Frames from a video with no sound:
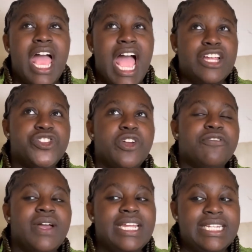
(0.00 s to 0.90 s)
And so
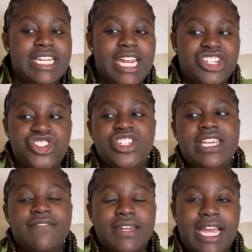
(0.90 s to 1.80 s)
for India, like, she's just
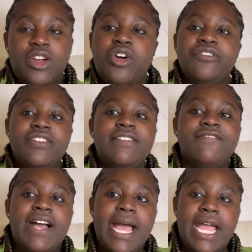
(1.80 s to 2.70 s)
giving like confident
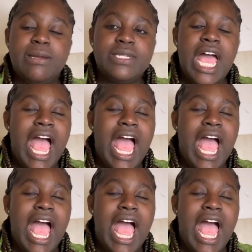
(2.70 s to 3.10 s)
vibes.